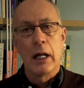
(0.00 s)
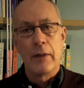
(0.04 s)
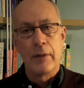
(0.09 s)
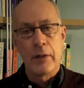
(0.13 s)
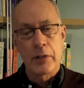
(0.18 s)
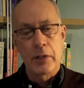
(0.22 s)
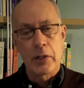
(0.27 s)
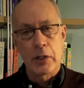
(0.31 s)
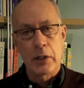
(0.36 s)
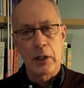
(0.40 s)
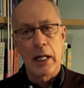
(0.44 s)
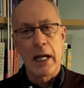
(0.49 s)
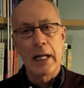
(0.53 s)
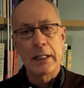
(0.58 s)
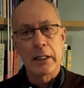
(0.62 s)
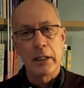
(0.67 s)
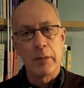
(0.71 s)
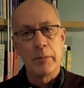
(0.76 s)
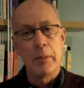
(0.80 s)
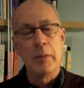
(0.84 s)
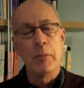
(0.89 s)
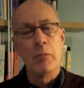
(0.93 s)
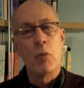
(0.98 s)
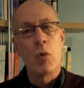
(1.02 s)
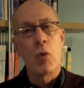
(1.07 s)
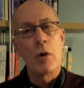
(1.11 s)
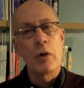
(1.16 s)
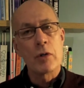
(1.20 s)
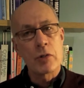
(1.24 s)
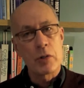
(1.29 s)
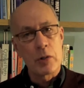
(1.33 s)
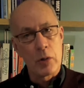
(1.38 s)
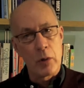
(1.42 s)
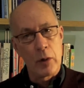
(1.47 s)
And this is likely to be
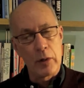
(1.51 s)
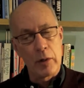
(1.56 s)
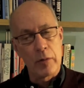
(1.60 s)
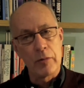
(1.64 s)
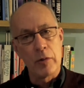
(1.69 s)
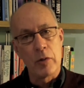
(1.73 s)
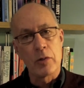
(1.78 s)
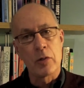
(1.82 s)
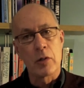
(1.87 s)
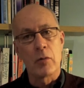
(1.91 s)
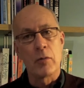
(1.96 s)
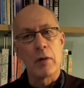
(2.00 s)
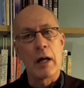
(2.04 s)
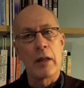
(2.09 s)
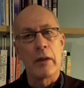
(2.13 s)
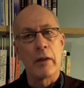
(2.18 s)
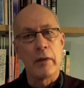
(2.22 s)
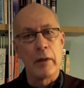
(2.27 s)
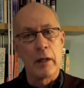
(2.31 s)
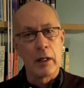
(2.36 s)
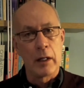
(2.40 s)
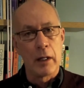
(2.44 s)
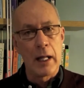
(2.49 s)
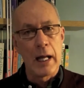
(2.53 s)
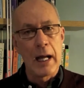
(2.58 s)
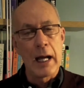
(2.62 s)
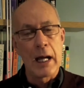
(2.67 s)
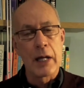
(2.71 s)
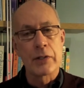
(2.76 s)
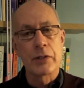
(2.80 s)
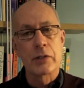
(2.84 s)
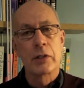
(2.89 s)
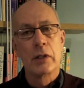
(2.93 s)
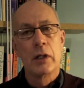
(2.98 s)
more true in the future rather than
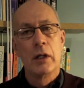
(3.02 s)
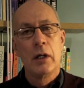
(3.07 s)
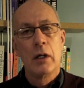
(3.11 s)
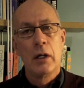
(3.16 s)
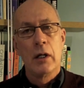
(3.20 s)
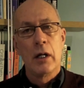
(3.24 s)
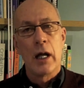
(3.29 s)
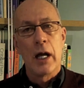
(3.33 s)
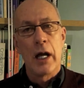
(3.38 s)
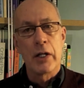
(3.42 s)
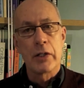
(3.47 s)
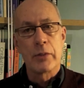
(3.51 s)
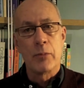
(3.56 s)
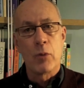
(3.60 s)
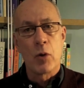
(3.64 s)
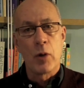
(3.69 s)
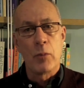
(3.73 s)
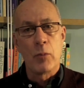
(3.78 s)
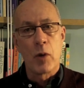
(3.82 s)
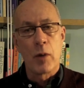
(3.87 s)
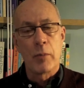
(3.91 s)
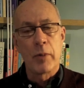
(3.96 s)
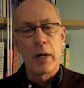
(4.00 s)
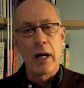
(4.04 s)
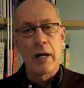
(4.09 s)
less, as more and more